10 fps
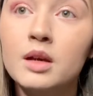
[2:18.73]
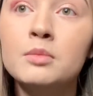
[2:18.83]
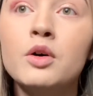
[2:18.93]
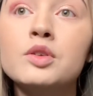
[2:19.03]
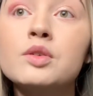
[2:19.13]

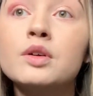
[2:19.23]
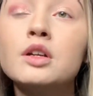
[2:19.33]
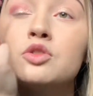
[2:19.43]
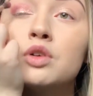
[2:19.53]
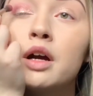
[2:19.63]
Also gonna
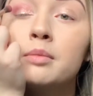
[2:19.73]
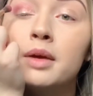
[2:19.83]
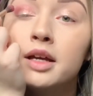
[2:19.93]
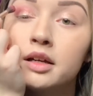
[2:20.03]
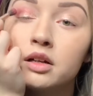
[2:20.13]
try and
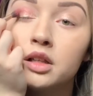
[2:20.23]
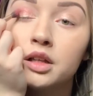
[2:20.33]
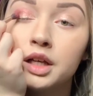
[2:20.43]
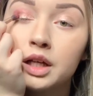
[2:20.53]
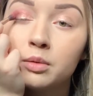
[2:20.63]
make it a
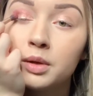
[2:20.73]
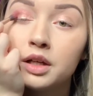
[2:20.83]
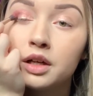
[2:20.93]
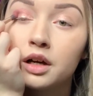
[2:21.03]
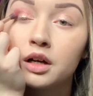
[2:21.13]
little bit
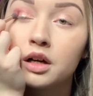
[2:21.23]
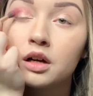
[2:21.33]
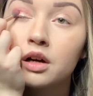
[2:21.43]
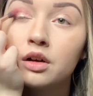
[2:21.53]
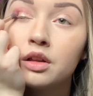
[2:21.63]

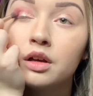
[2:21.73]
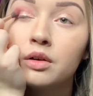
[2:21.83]
darker on the